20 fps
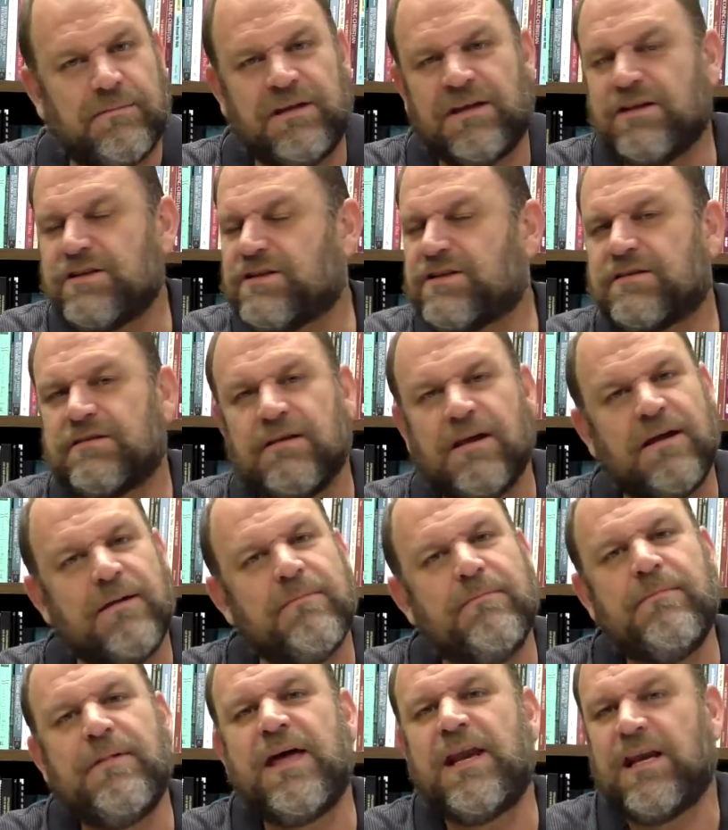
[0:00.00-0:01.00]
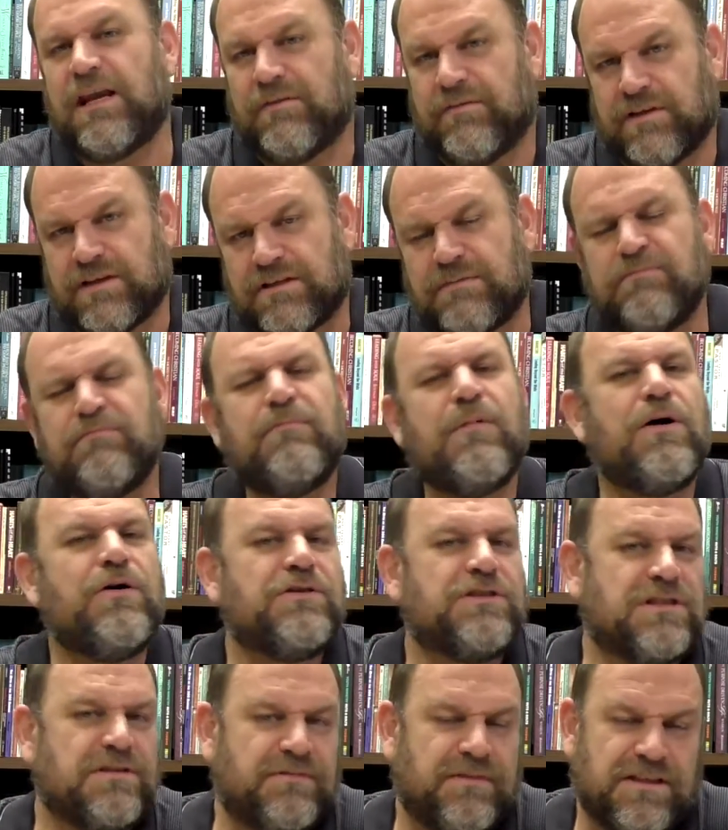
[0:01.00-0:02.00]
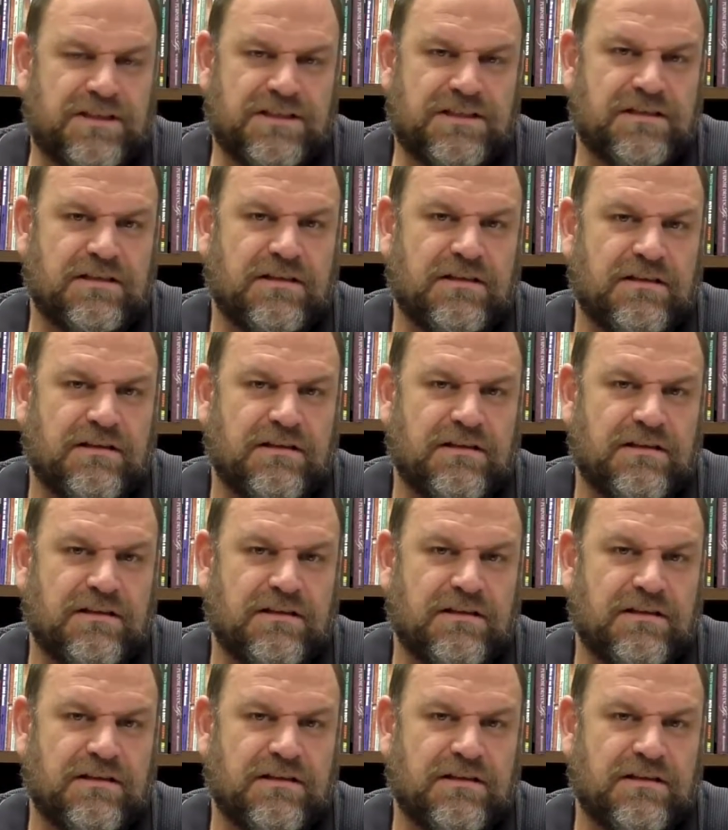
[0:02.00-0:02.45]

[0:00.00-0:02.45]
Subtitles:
Because many of us, most of us,